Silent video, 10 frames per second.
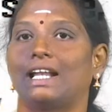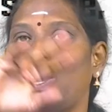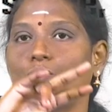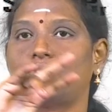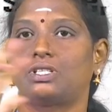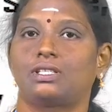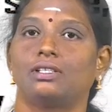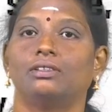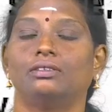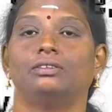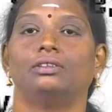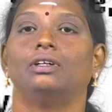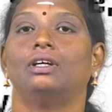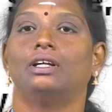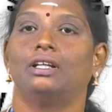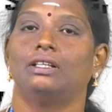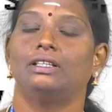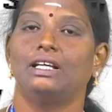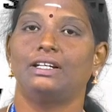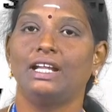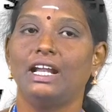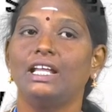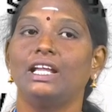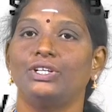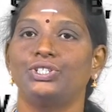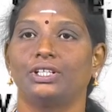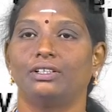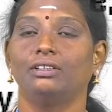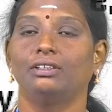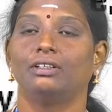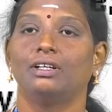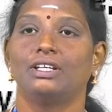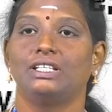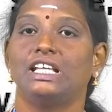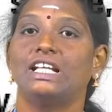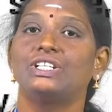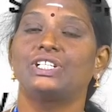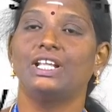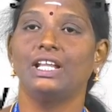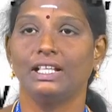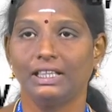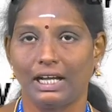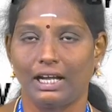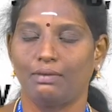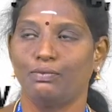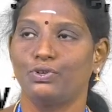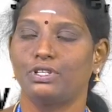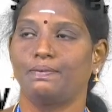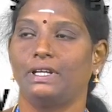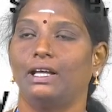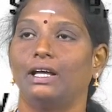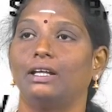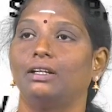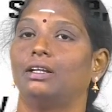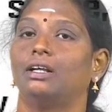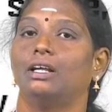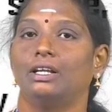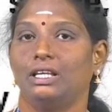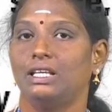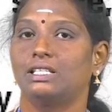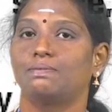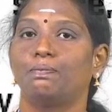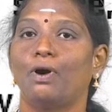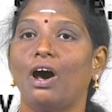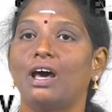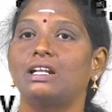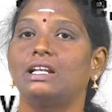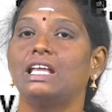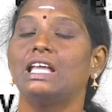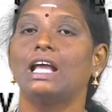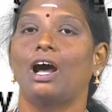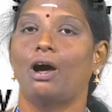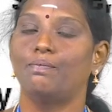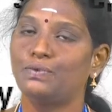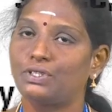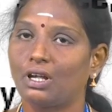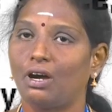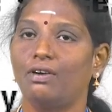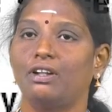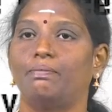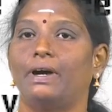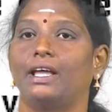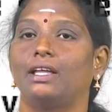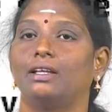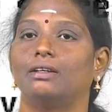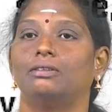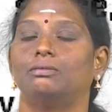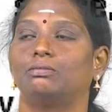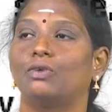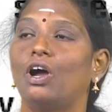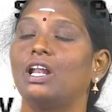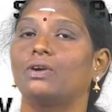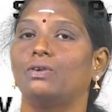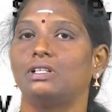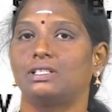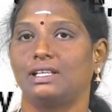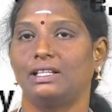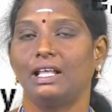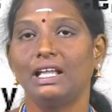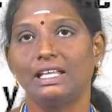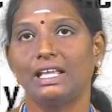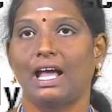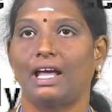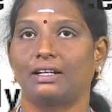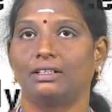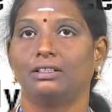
clouds. The radiation entering the atmosphere is partly absorbed by molecules in the air.